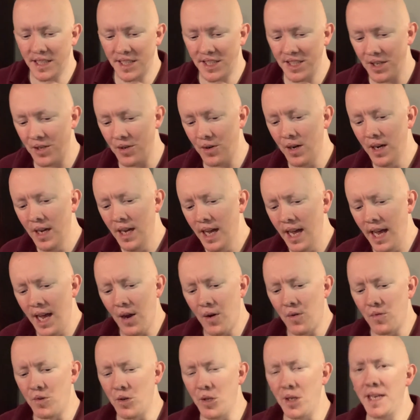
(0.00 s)
So
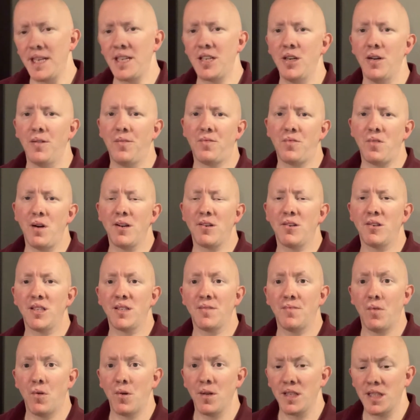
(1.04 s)
really good fragrance
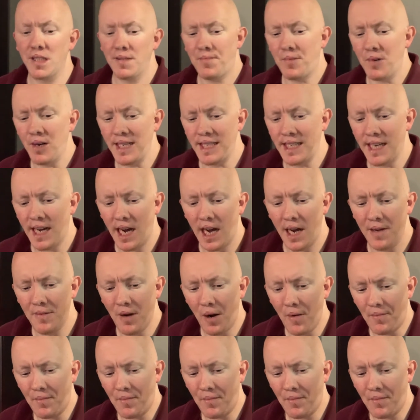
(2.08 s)
for the springtime.